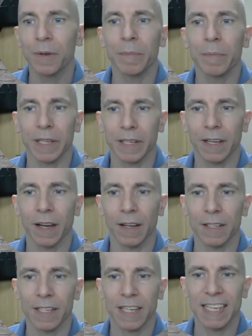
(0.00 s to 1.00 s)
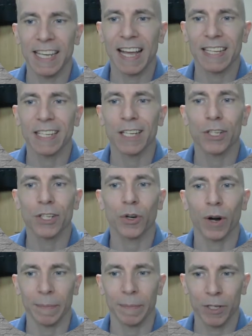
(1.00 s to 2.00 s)
because he has a
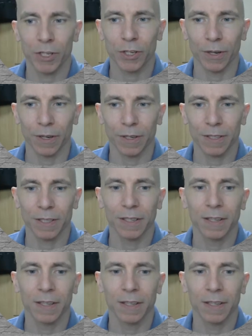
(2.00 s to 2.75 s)
striped shirt.